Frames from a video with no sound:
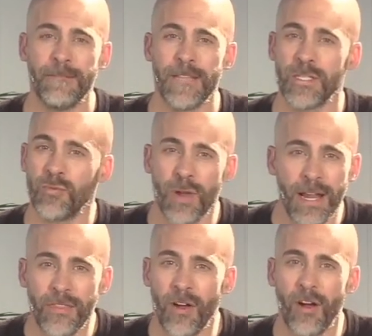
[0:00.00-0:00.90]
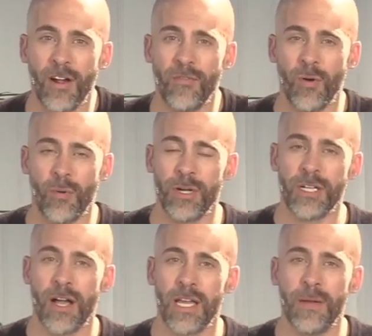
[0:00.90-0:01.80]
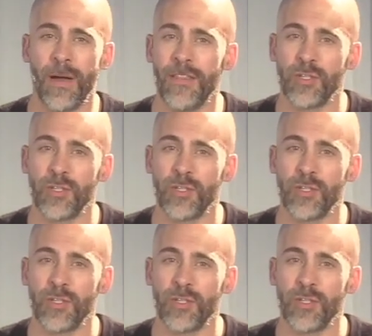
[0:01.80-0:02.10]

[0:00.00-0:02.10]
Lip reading: That's right at the heart of what we're talking about.